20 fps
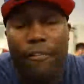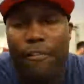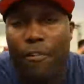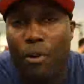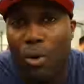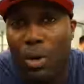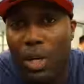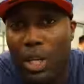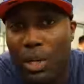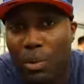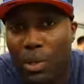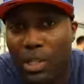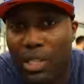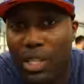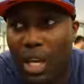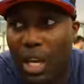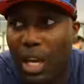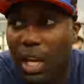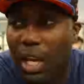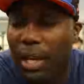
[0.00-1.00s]

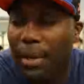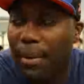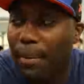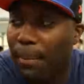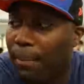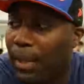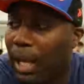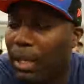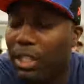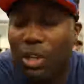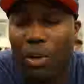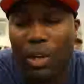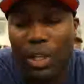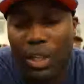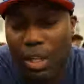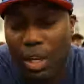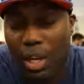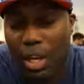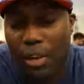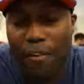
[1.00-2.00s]

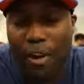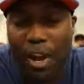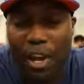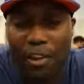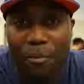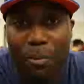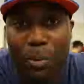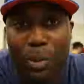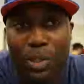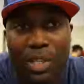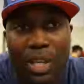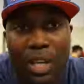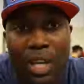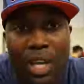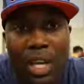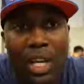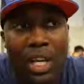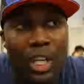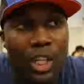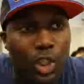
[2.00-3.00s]
35 was
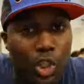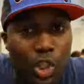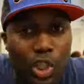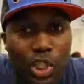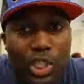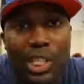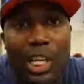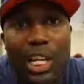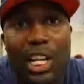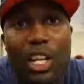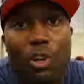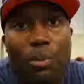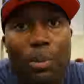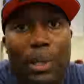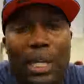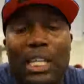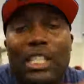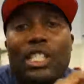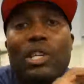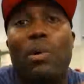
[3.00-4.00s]
just a little
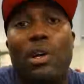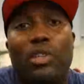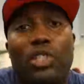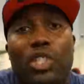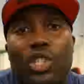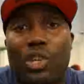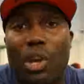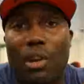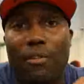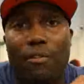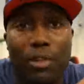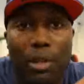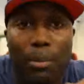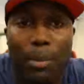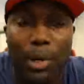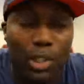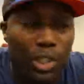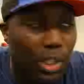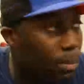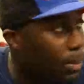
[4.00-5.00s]
bit easier. Well, I was just going through the
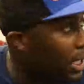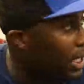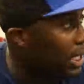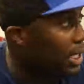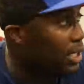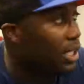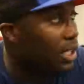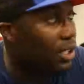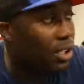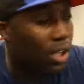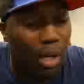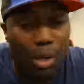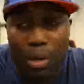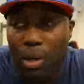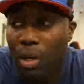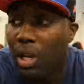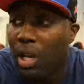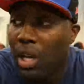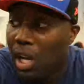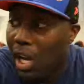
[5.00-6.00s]
motion a bit easier, so
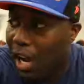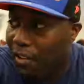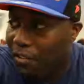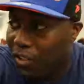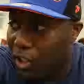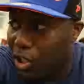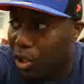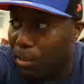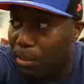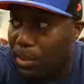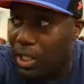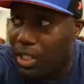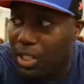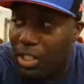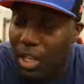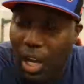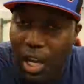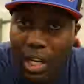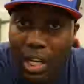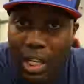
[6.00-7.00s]
I've just upped it
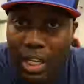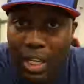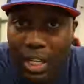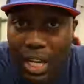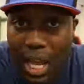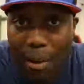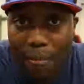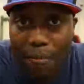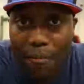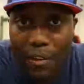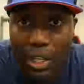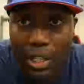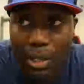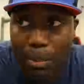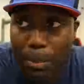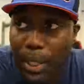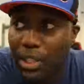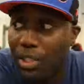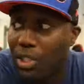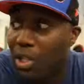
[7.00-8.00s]
slightly. Now I'm feeling the
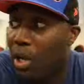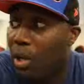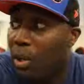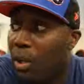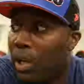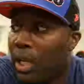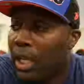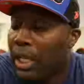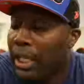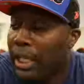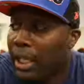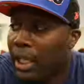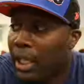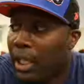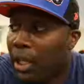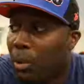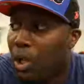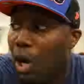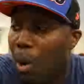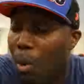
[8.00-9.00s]
peak, so
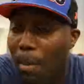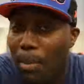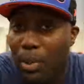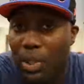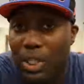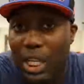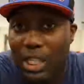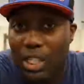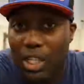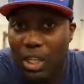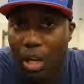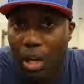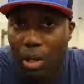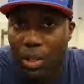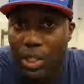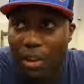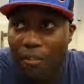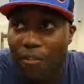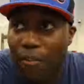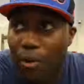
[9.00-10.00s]
I've got 1 more set to go,
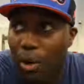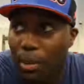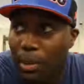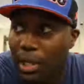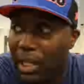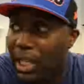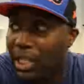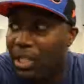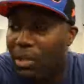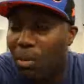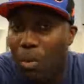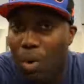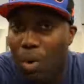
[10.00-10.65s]
set 4. I'm gonna get some